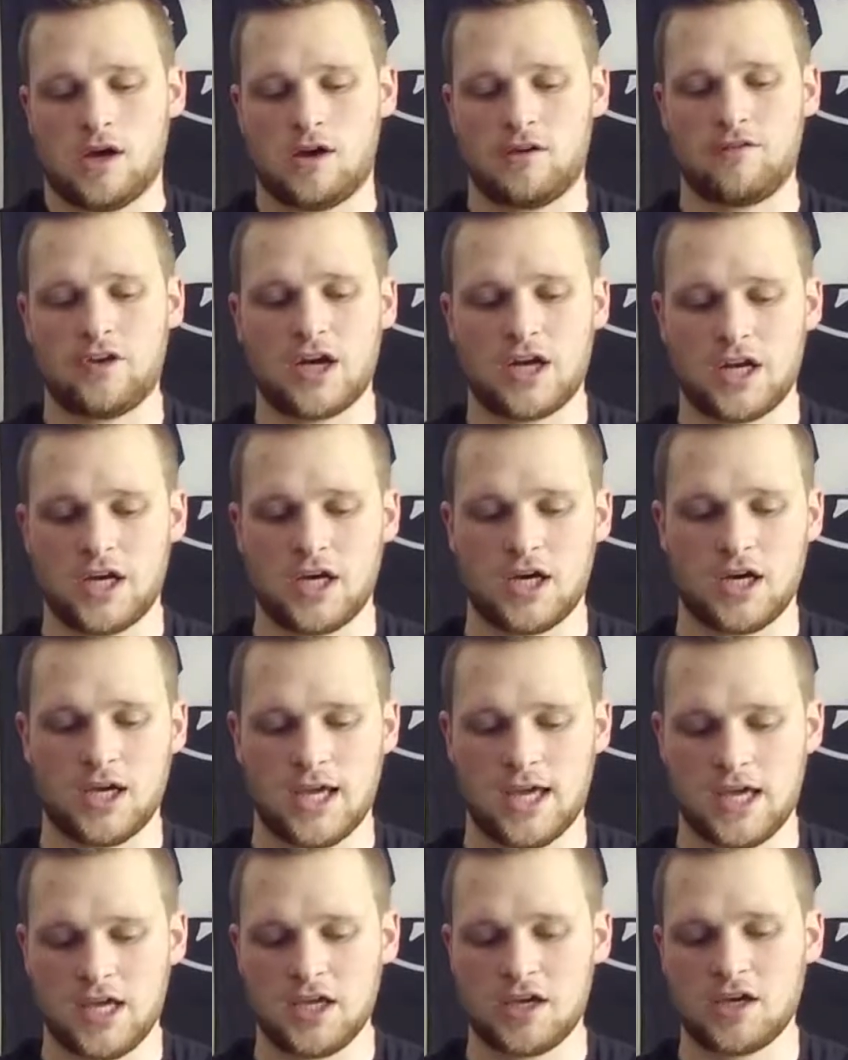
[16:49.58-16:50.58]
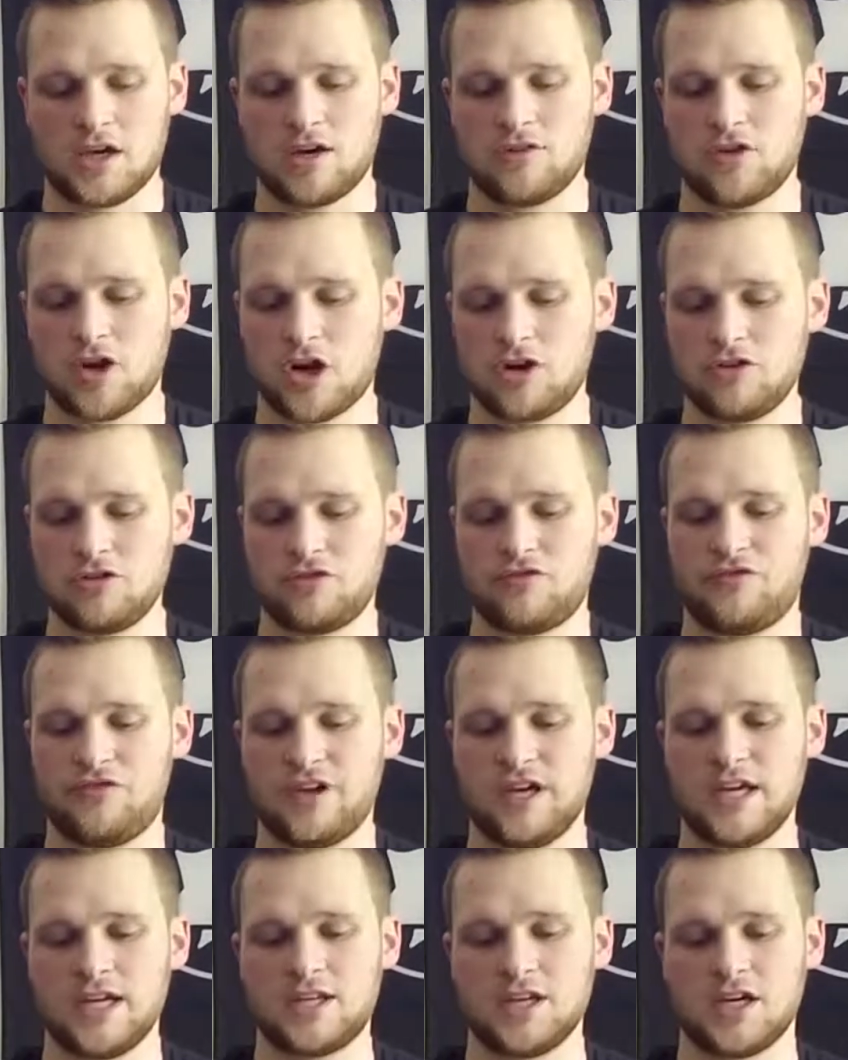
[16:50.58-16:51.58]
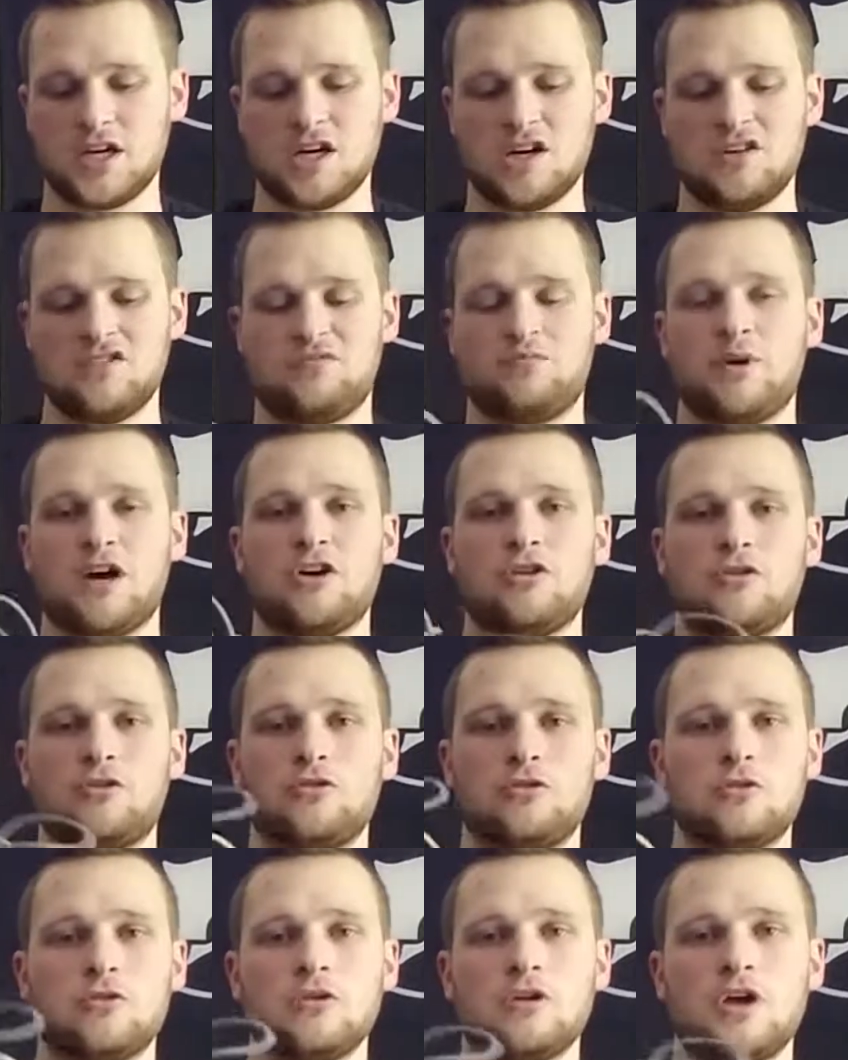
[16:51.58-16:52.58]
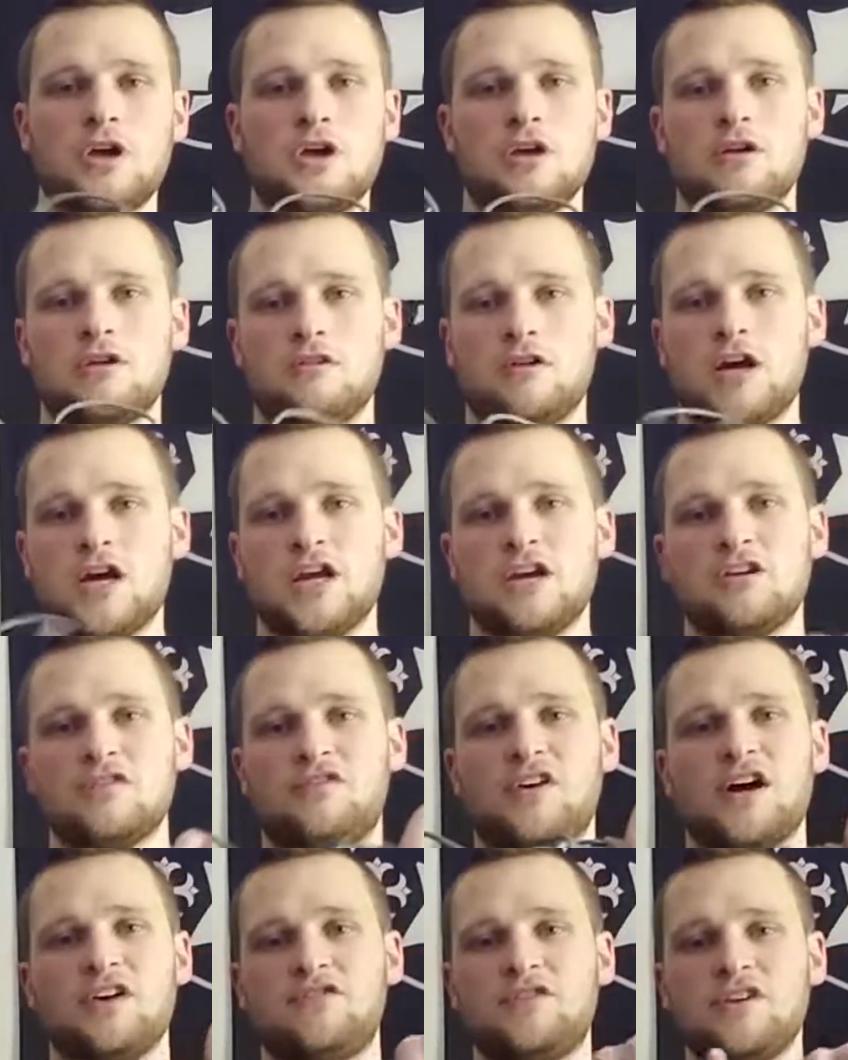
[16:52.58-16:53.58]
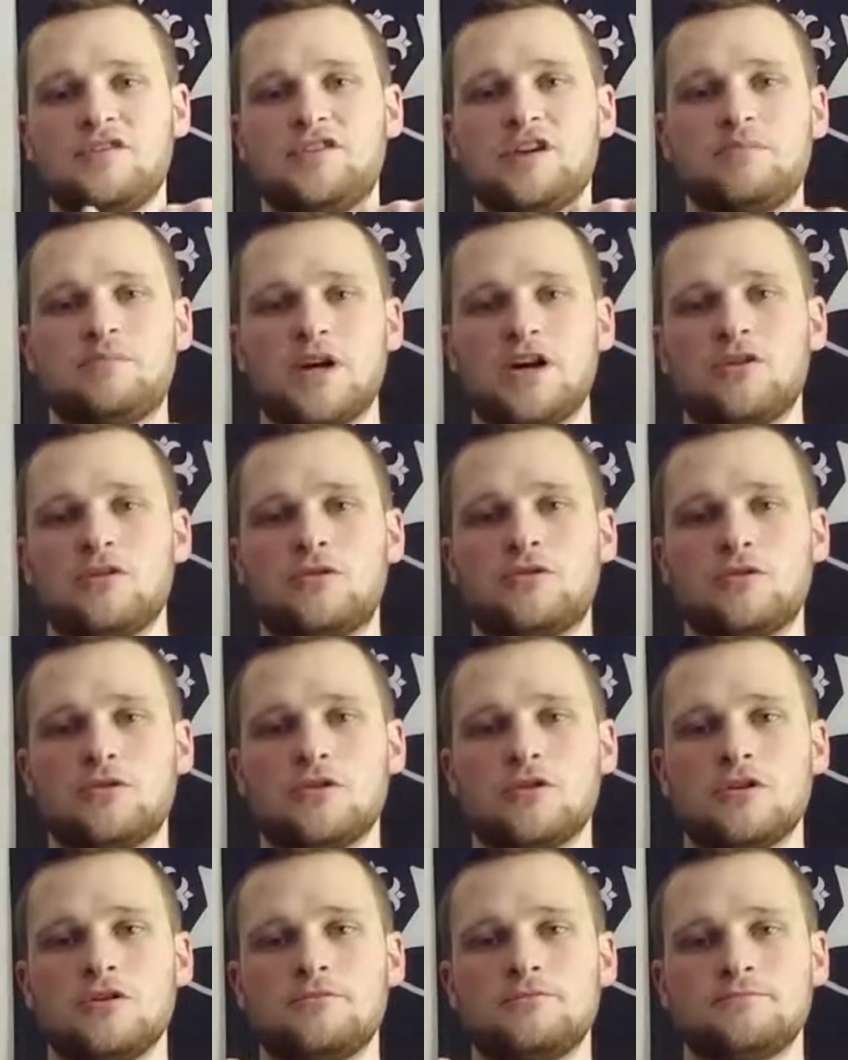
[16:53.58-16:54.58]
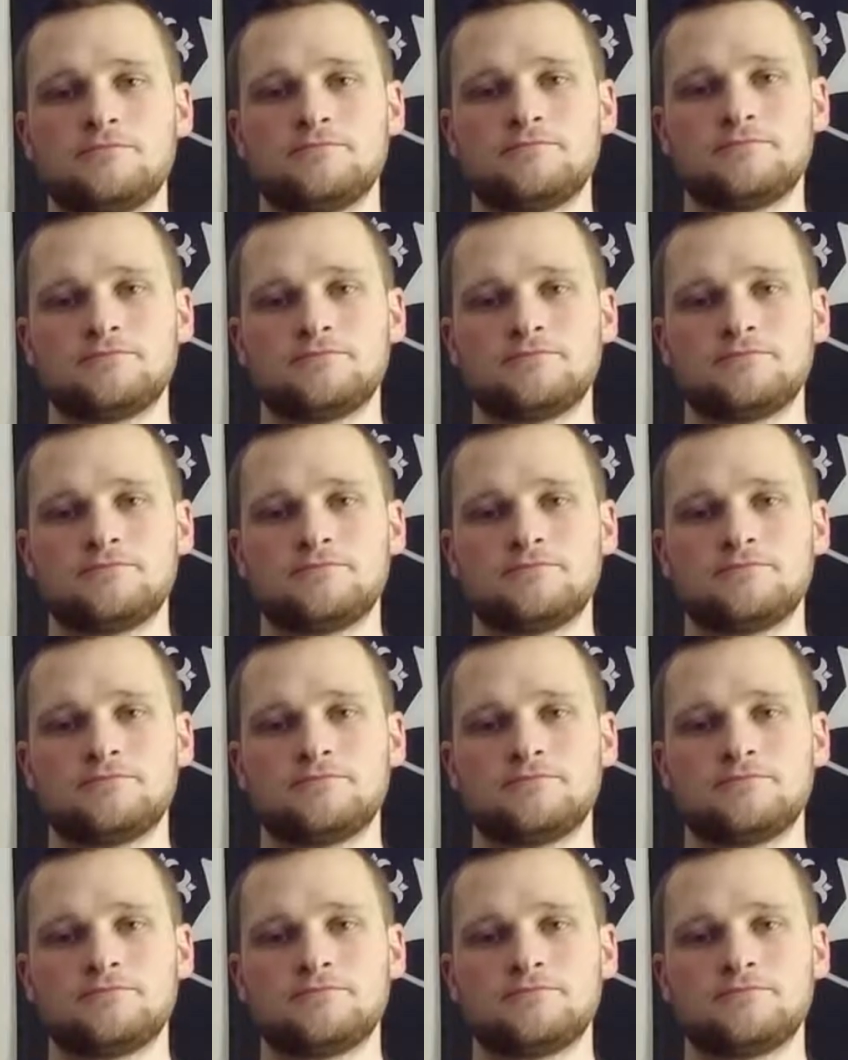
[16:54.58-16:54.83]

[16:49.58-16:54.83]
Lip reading: I've got a hank of 100 feet of paracord. Right here, 550 paracord.